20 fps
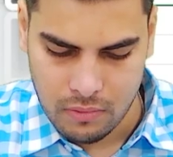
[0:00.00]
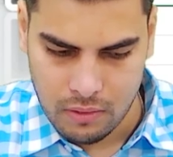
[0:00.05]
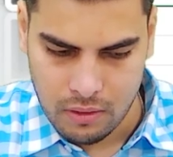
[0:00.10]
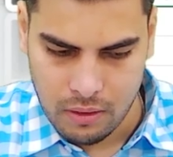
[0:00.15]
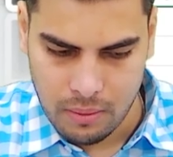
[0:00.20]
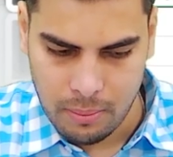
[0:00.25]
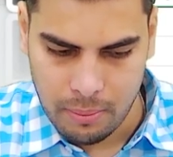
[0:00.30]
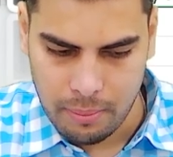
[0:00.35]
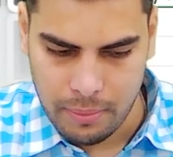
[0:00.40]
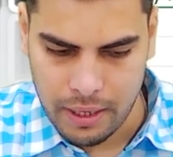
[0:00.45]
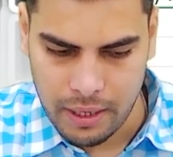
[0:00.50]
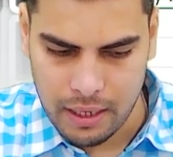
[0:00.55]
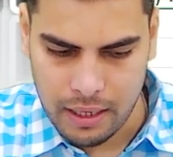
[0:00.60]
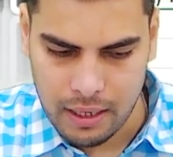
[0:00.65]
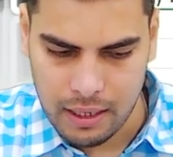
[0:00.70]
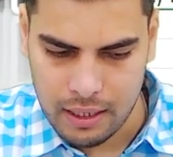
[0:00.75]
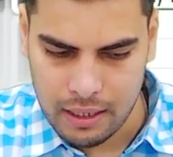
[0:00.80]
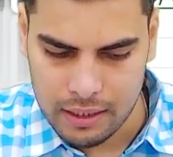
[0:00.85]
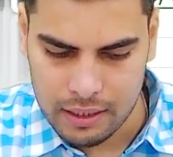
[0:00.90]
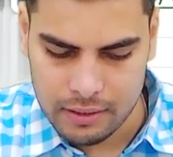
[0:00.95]
may
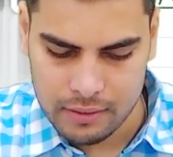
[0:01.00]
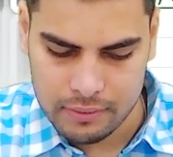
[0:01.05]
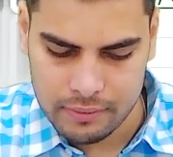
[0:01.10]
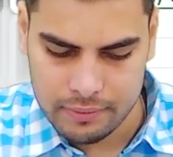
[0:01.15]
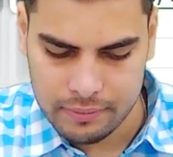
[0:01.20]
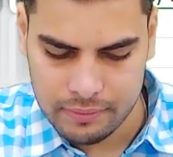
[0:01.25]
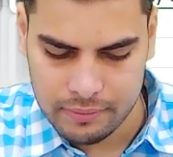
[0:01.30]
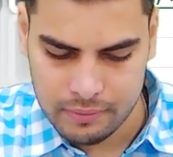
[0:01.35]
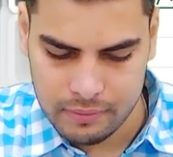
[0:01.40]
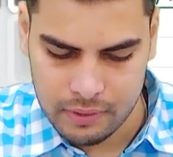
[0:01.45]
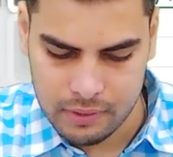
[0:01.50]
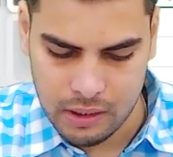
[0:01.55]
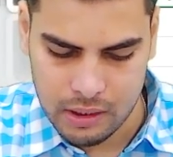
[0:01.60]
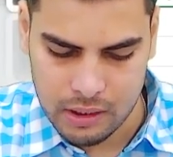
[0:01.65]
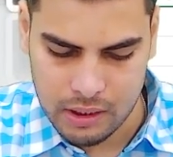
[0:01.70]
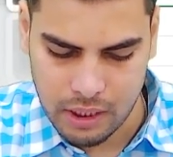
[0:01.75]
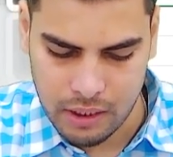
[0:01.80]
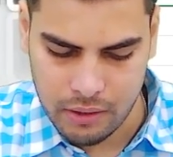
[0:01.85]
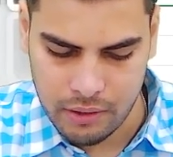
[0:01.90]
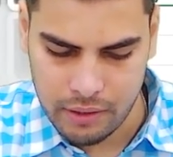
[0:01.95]
collect the
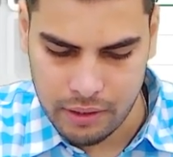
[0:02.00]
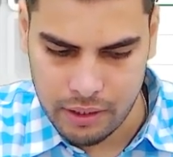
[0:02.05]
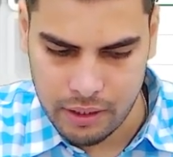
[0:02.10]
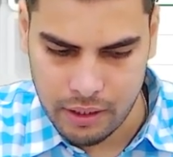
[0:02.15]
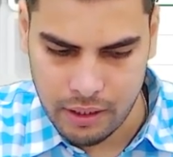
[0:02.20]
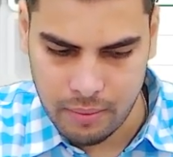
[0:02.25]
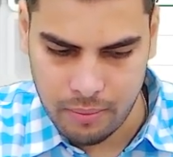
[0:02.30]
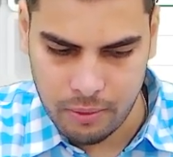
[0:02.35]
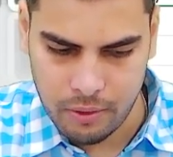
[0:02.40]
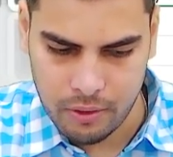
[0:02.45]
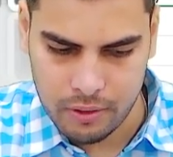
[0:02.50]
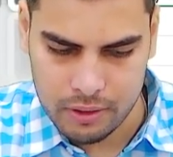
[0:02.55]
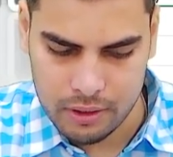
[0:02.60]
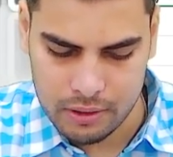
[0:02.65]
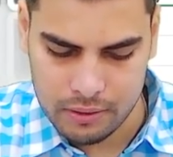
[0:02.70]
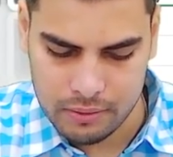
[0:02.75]
security deposit